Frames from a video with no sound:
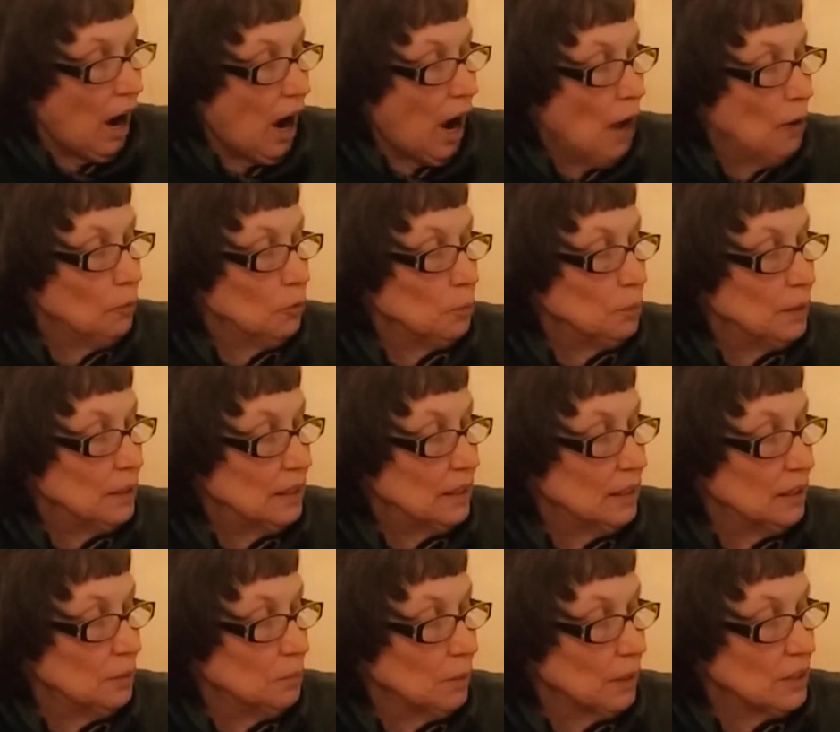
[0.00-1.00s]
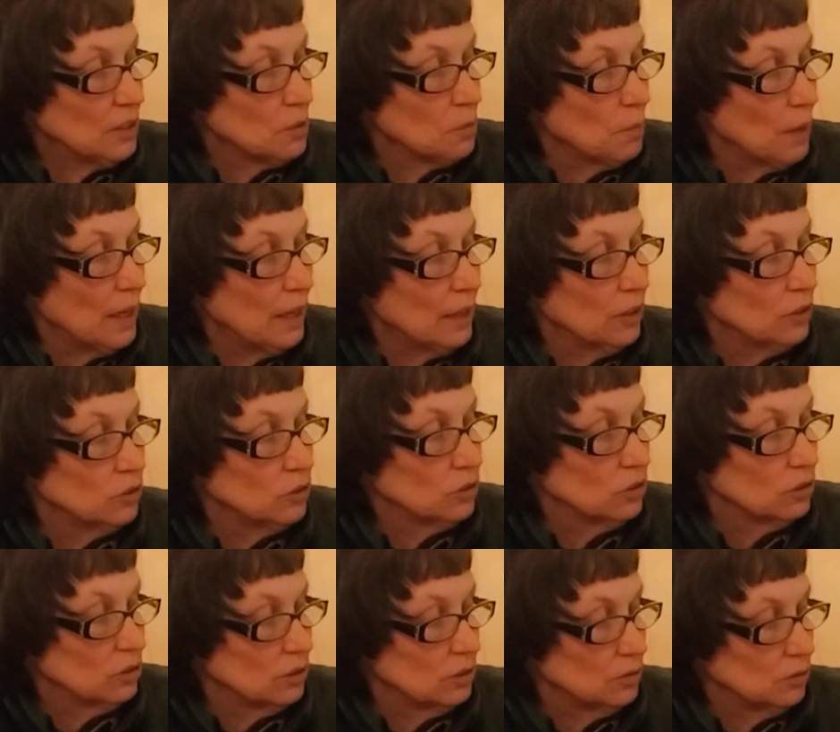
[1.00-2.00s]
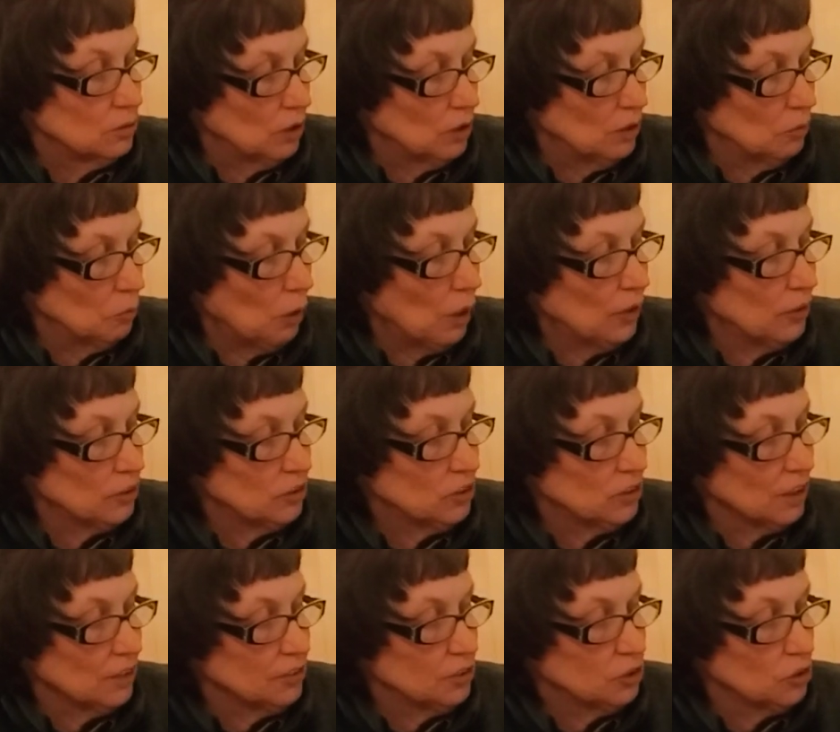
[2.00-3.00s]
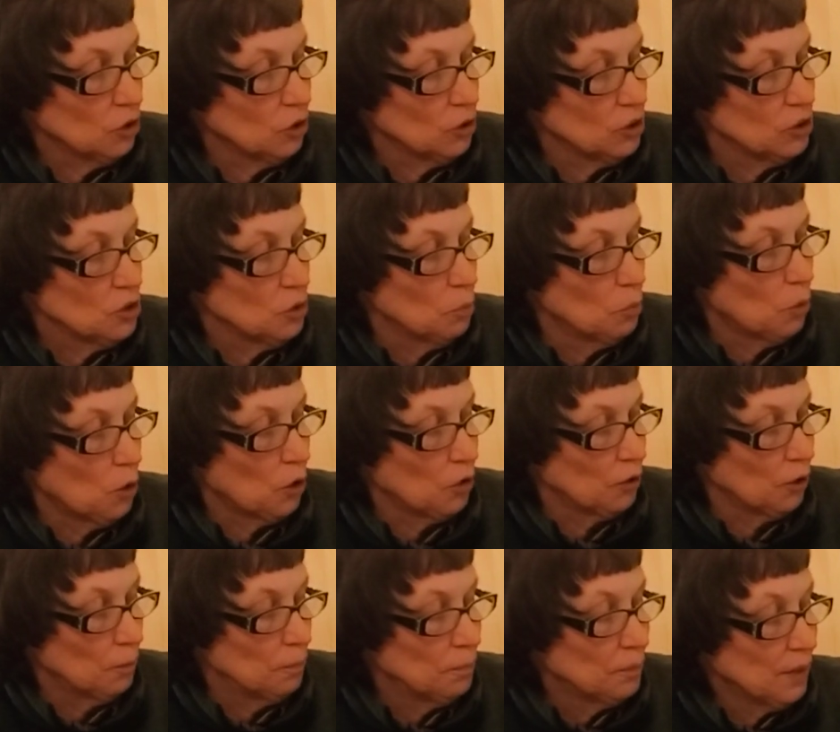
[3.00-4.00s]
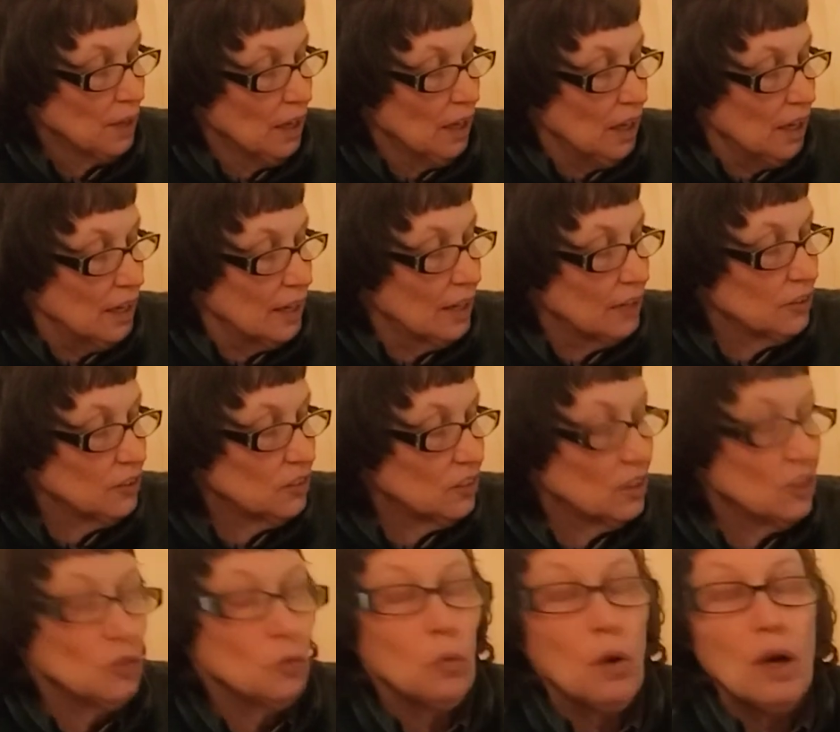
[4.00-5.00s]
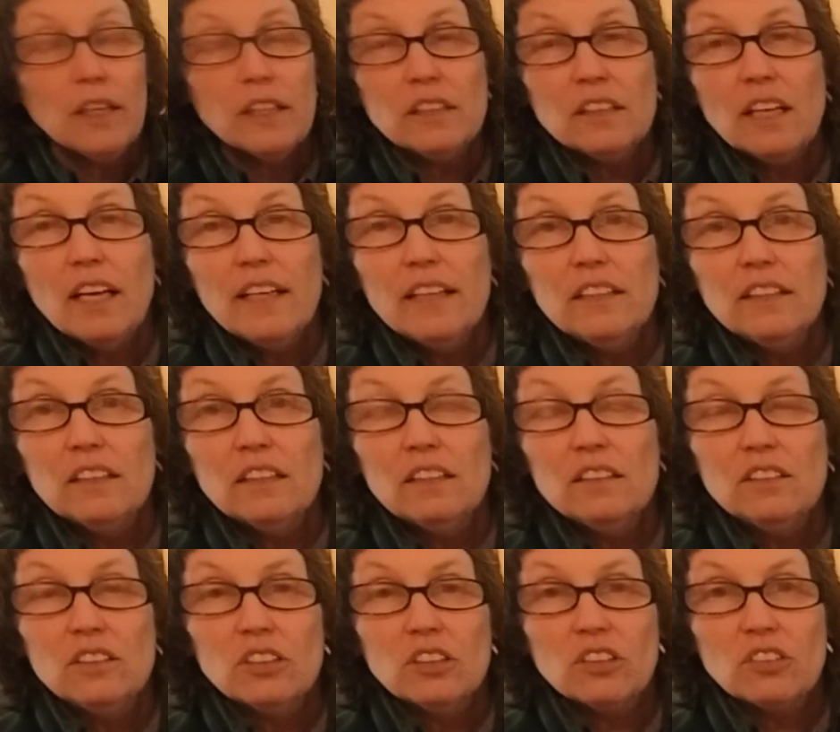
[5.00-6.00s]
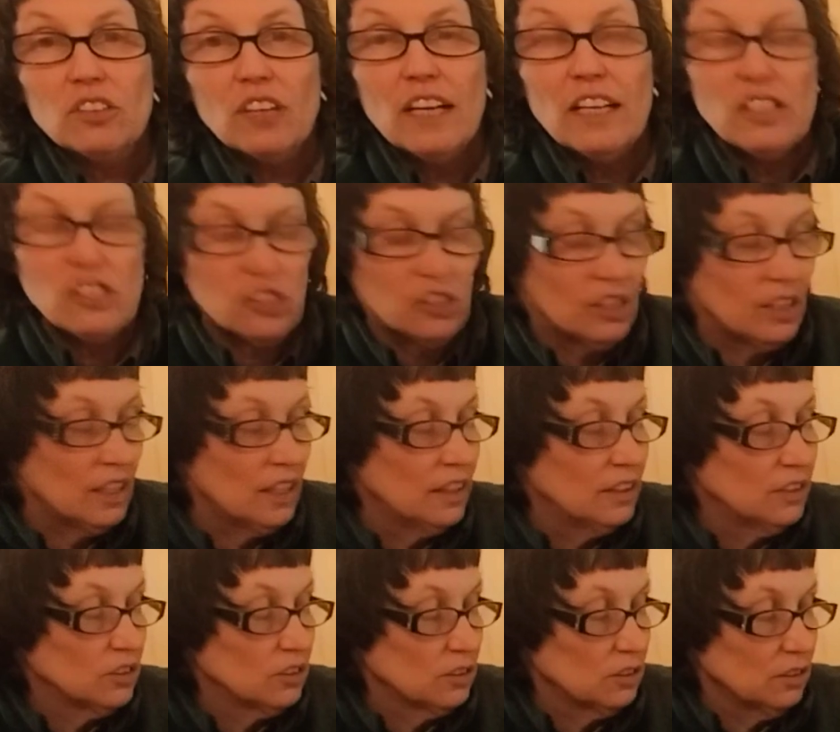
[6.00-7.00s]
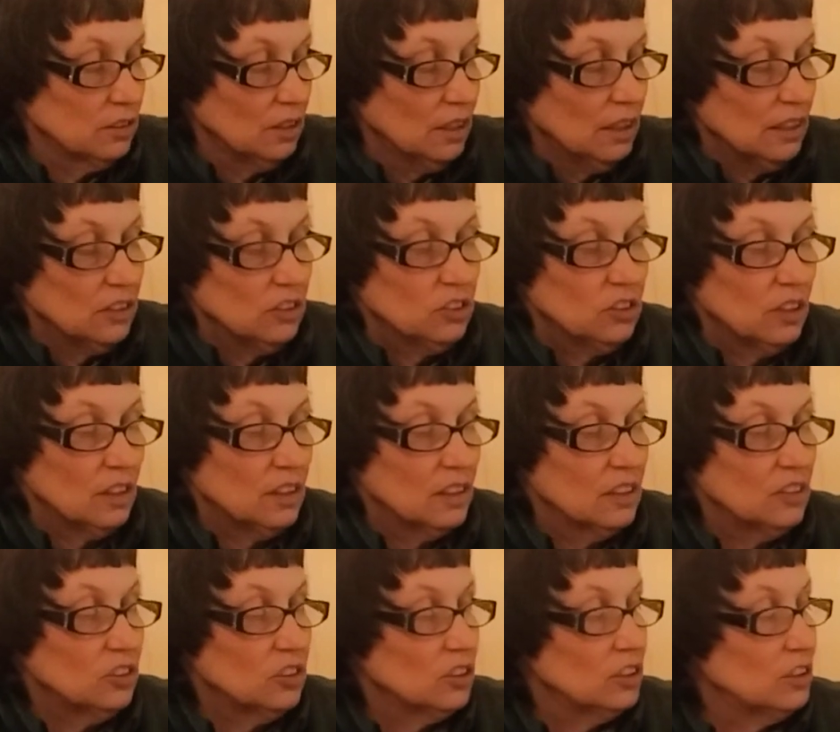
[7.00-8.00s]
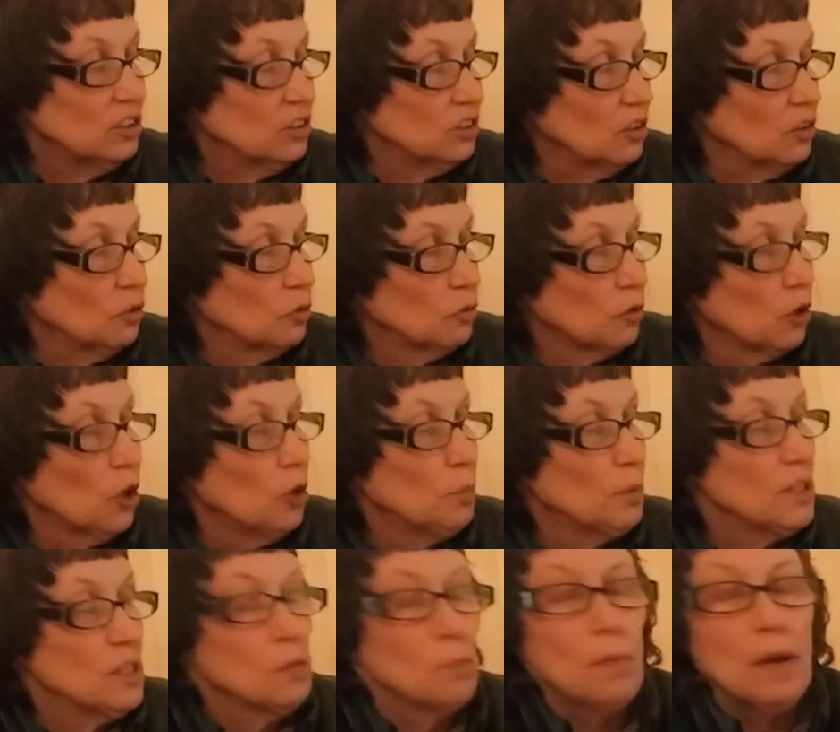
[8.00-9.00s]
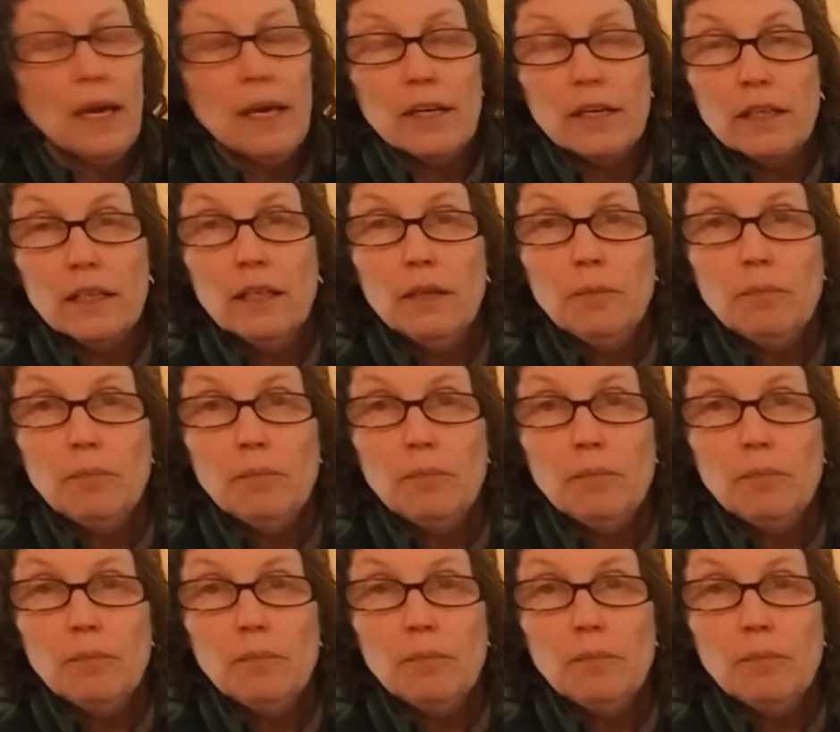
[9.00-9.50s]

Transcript: I will be getting my tomatoes and other stuff started tomorrow. Another thing you want to take into consideration is, so this is Roma tomato.